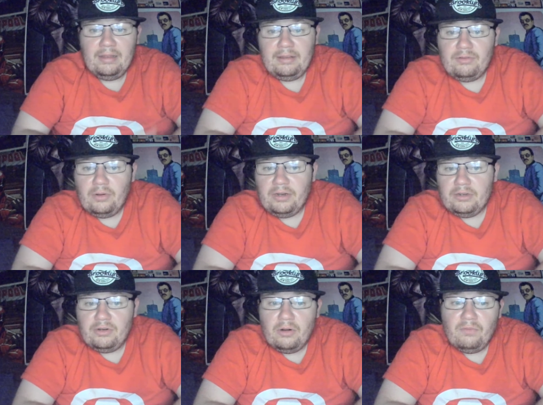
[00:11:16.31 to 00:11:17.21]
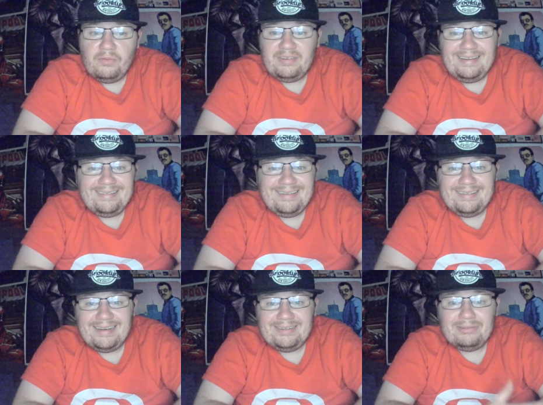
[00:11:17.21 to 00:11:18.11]
he's looking to go for the TNT
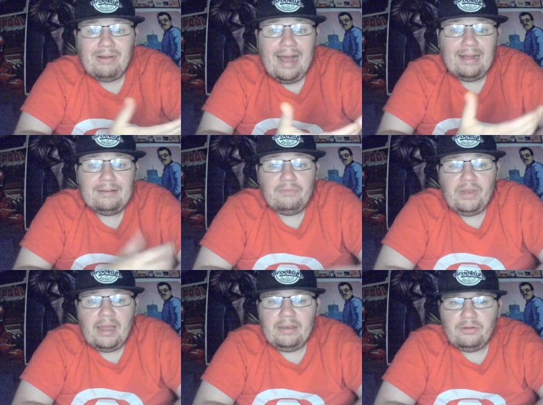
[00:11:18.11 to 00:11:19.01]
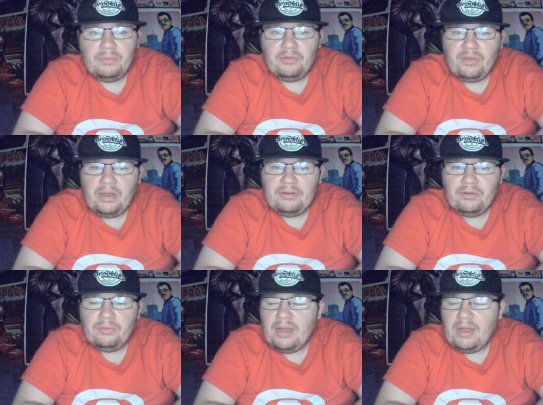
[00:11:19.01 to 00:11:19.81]
title and the AEW title.